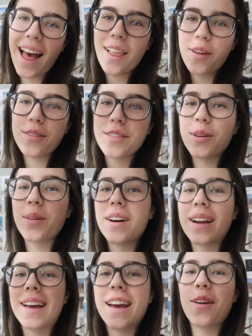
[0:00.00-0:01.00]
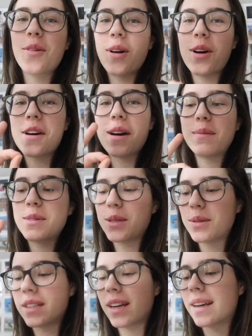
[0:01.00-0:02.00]
Hello everyone and welcome
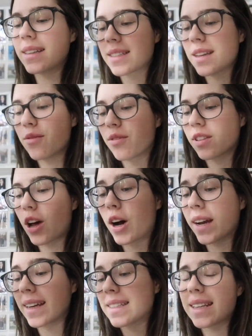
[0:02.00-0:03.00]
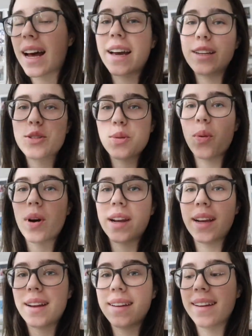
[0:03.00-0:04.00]
to today's vlog. It's
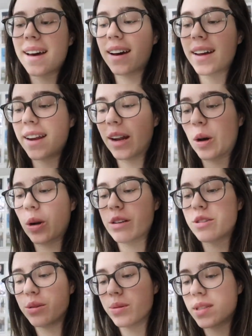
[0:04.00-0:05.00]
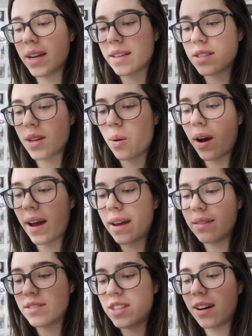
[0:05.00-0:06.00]
9.29 on a Tuesday, so I
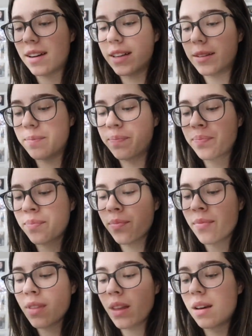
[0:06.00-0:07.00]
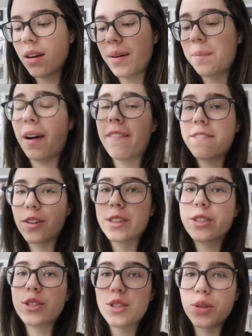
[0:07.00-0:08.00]
have done my
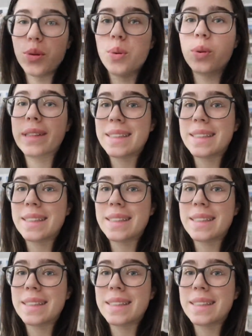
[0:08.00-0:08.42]
first two